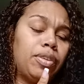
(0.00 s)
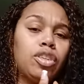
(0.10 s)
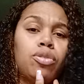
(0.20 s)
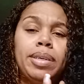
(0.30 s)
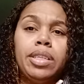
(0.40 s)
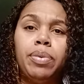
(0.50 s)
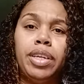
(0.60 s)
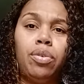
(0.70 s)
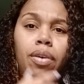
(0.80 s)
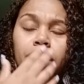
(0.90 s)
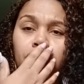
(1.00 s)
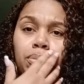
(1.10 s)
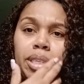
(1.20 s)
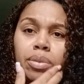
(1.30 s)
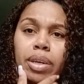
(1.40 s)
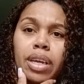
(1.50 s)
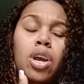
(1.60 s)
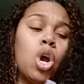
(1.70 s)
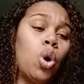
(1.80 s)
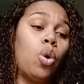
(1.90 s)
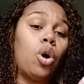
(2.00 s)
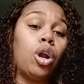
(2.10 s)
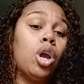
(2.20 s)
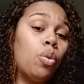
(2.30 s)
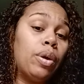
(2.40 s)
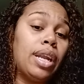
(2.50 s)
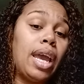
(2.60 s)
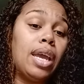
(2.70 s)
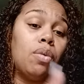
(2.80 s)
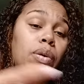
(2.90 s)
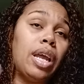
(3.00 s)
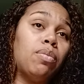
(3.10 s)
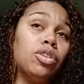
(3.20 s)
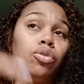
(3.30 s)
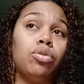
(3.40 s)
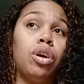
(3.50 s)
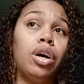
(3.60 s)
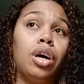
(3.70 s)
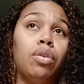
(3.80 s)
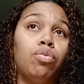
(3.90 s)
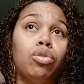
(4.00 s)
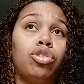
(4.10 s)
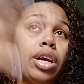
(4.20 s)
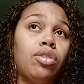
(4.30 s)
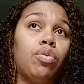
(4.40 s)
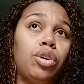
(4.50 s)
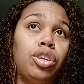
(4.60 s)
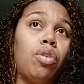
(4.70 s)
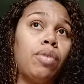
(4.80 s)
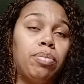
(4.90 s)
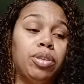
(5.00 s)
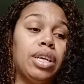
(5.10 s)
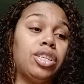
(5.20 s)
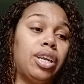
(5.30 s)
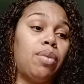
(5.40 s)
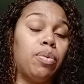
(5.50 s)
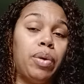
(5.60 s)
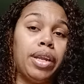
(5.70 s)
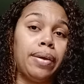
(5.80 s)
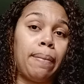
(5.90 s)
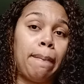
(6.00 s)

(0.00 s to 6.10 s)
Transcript: Too busy winning. You over here too busy winning. Or when they when they was uh trying to ruin your reputation, they were winning.